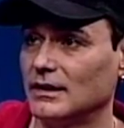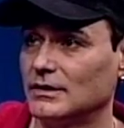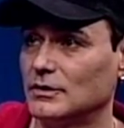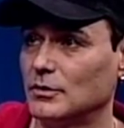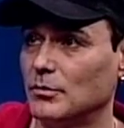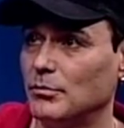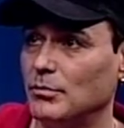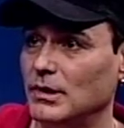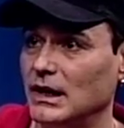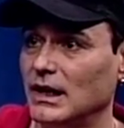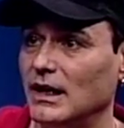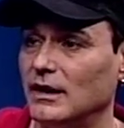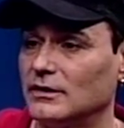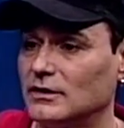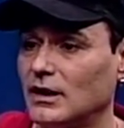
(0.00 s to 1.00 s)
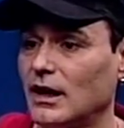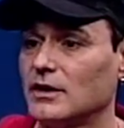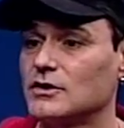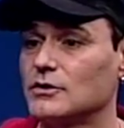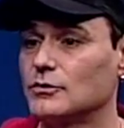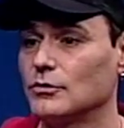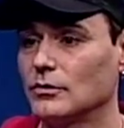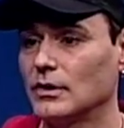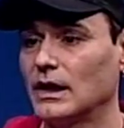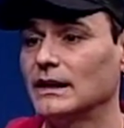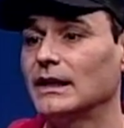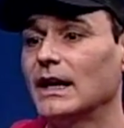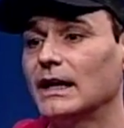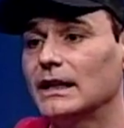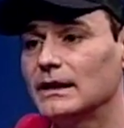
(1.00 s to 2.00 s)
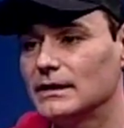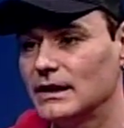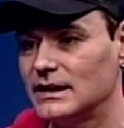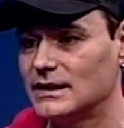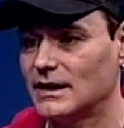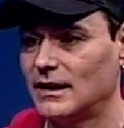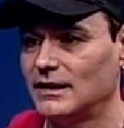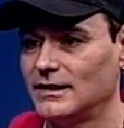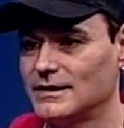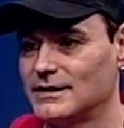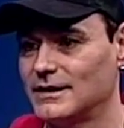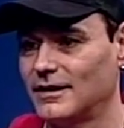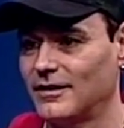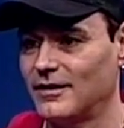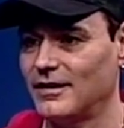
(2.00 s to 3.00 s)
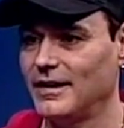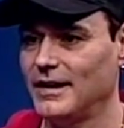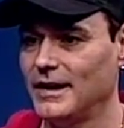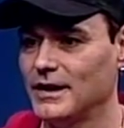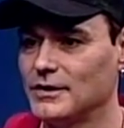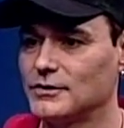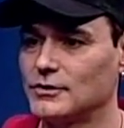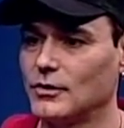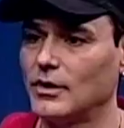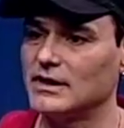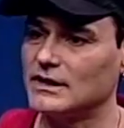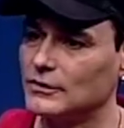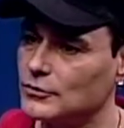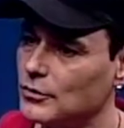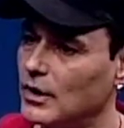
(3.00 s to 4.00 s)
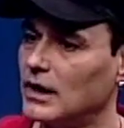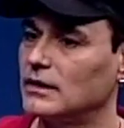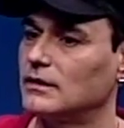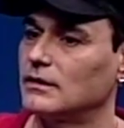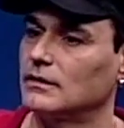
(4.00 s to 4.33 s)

to be attached to another Italian singer. So it's a duet.